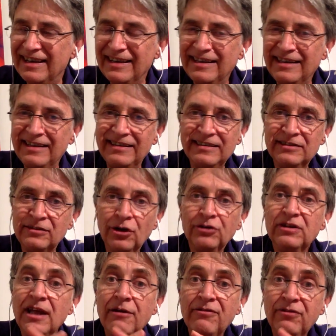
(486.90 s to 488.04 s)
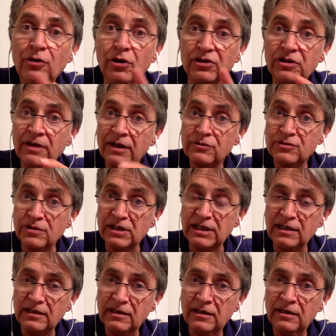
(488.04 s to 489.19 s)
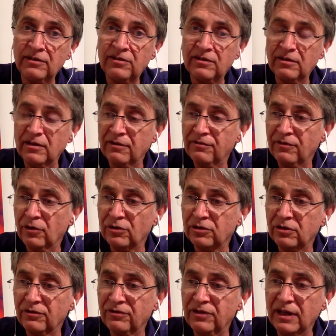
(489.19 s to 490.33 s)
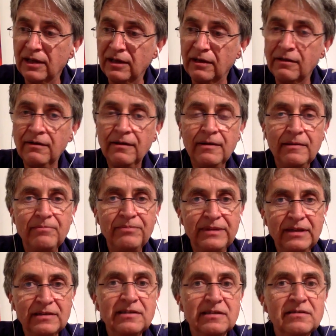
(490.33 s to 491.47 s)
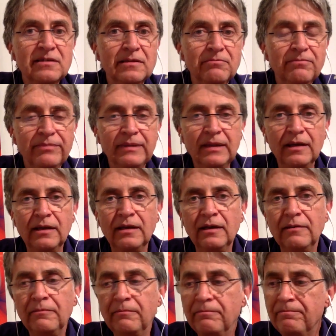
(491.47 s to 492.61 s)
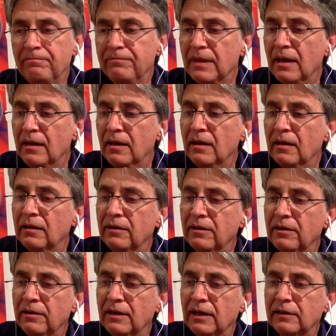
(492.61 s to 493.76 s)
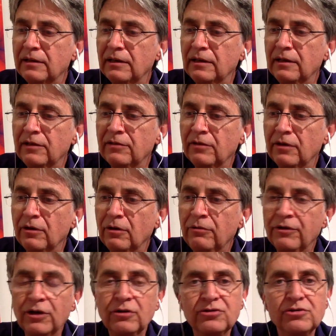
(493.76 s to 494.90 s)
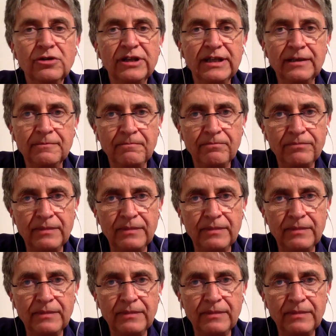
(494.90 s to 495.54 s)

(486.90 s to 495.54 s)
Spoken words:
It's not their fault, actually. It's the fault of the system that is over-controlling